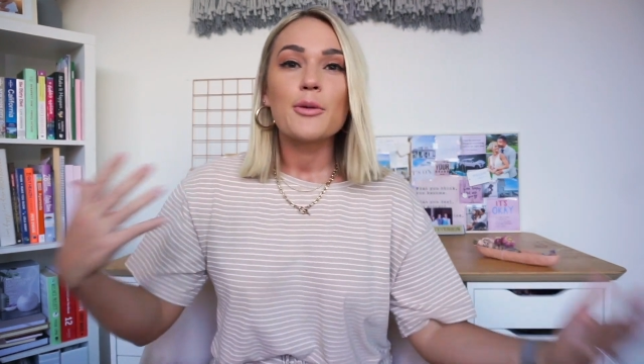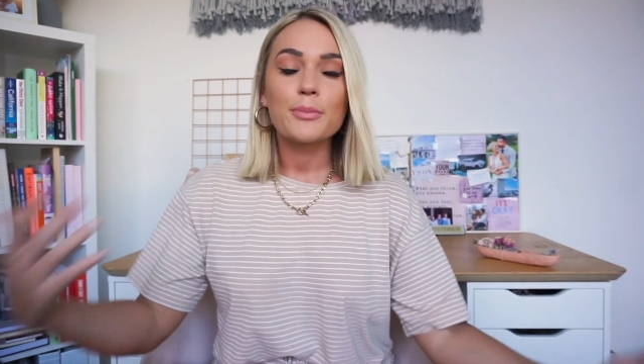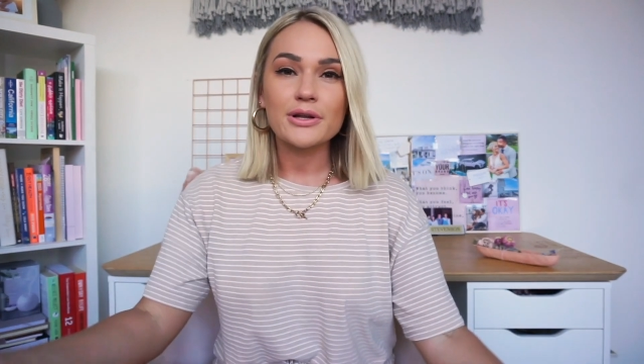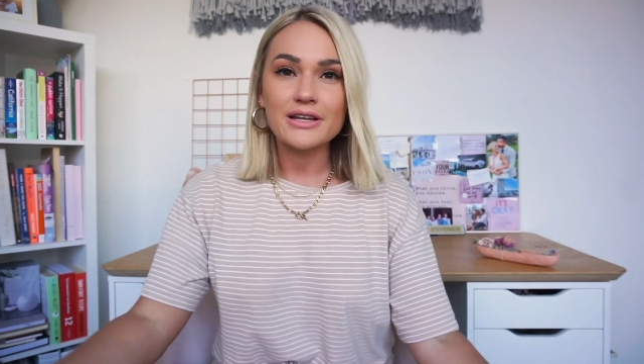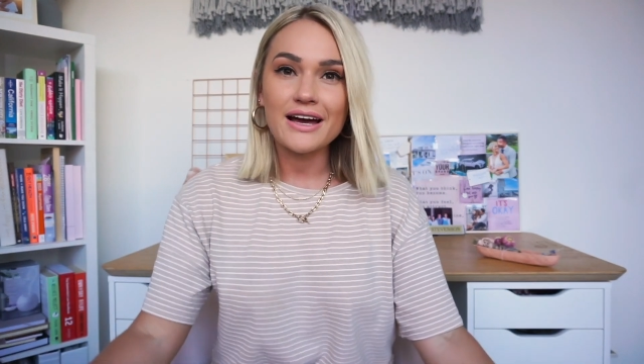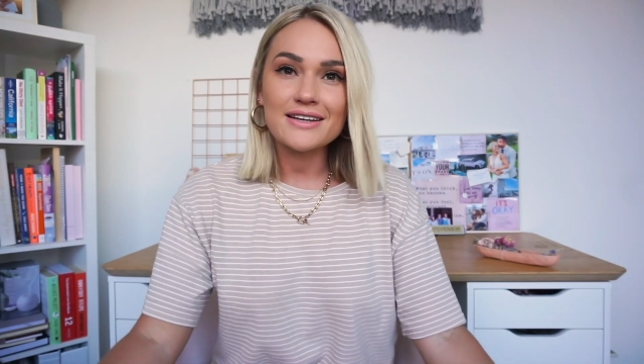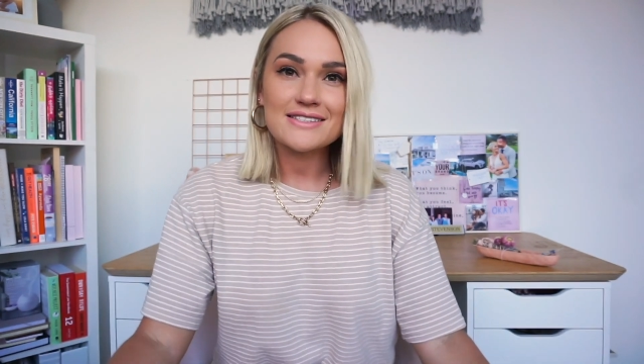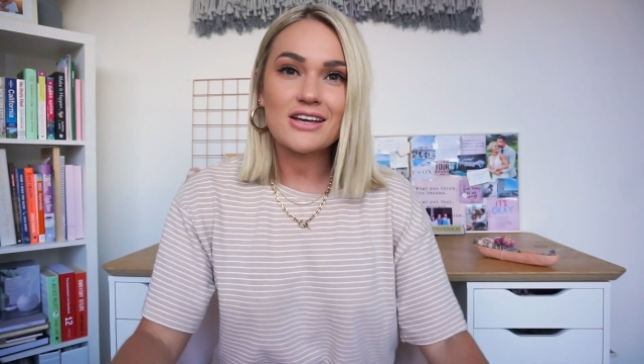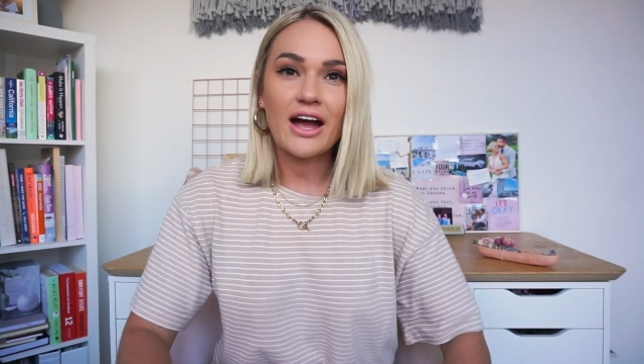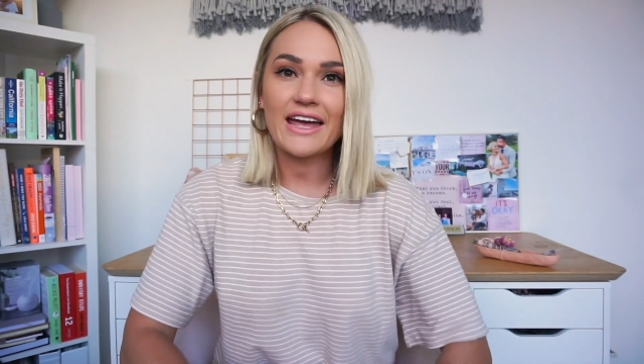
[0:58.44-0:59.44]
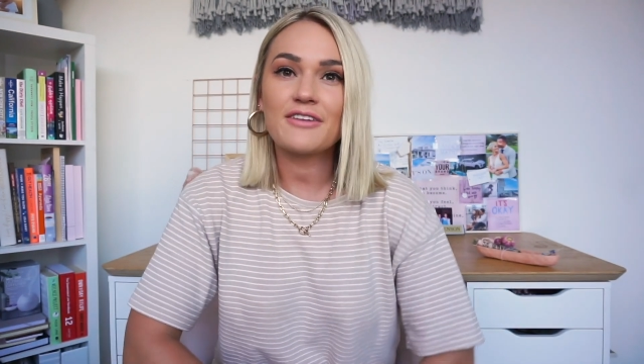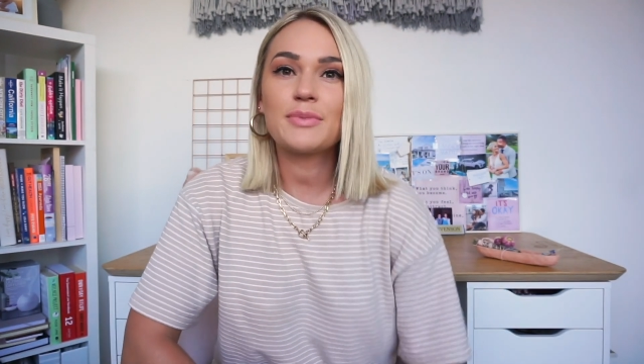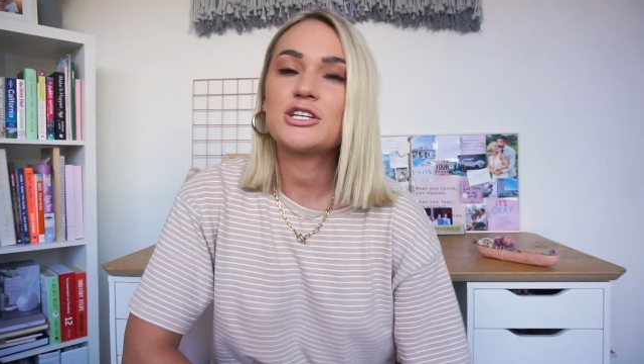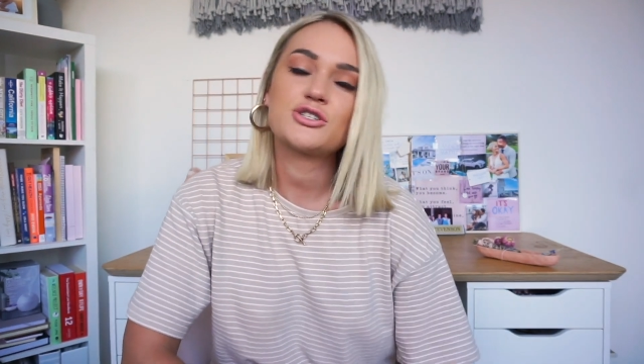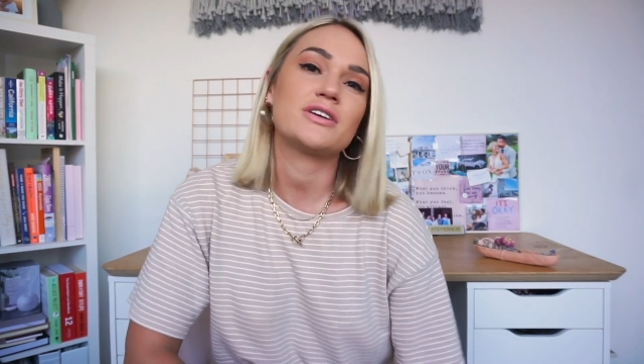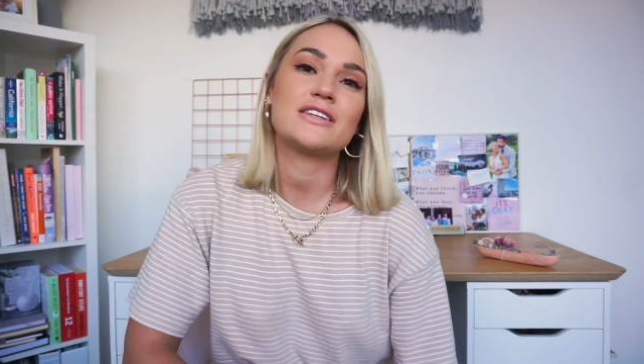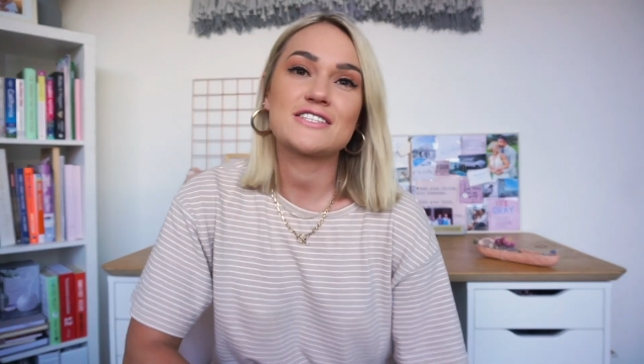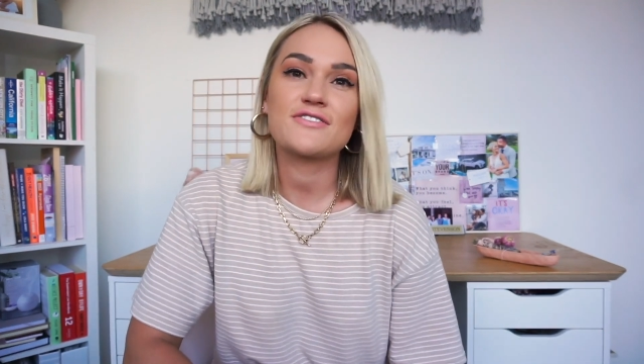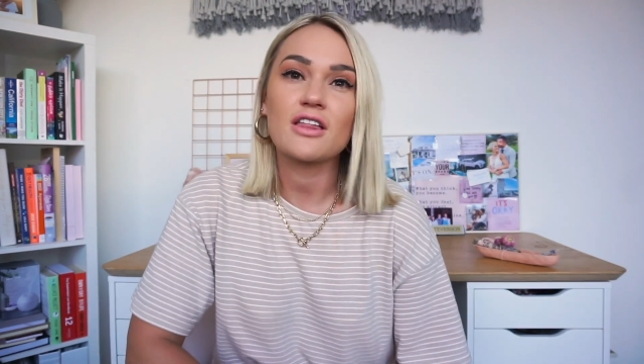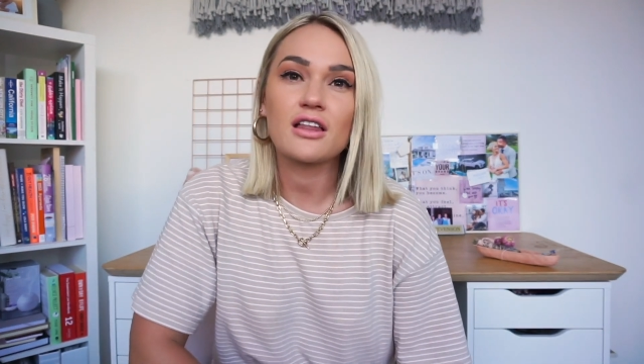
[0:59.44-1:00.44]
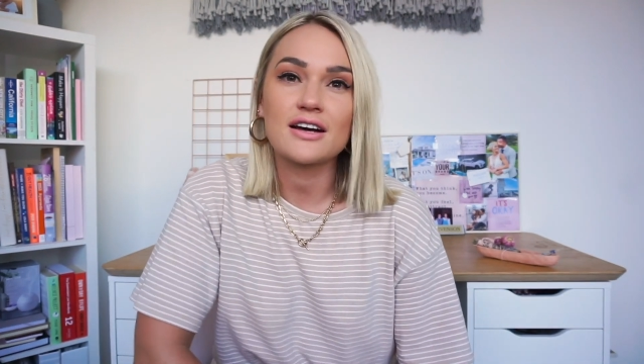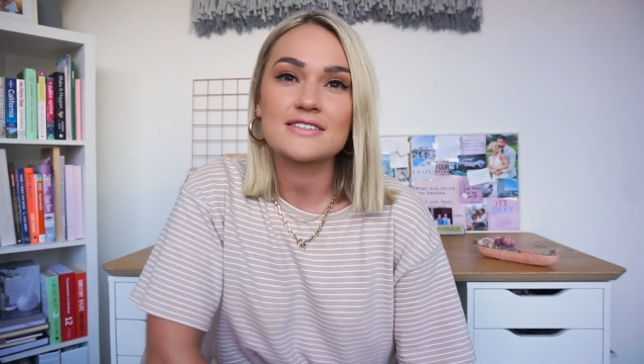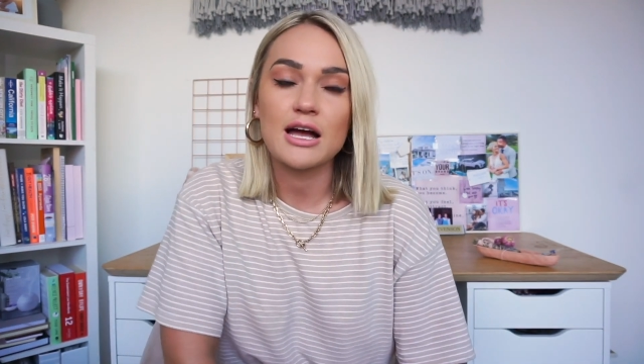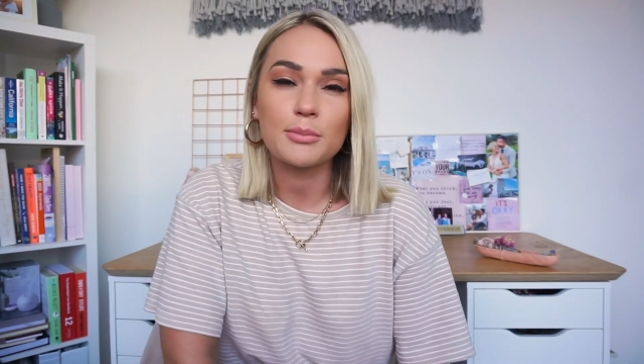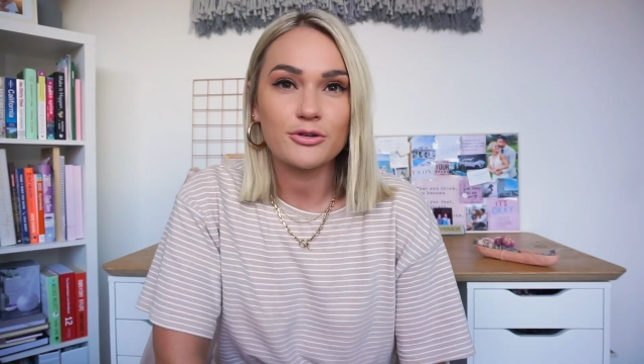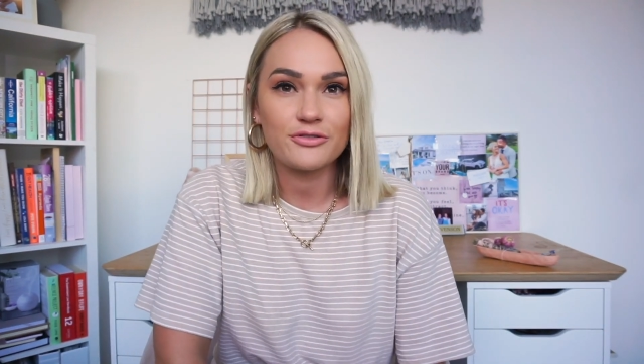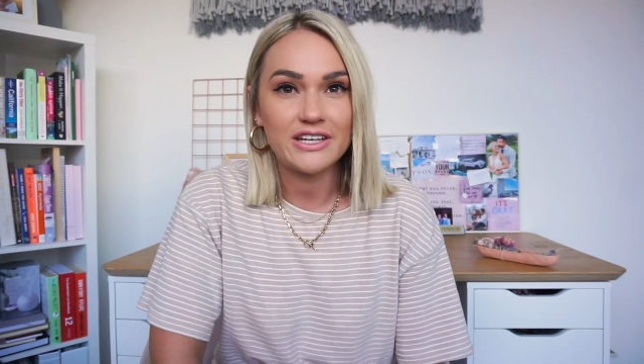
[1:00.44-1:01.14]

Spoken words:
Plus, I have been doing this for the last couple of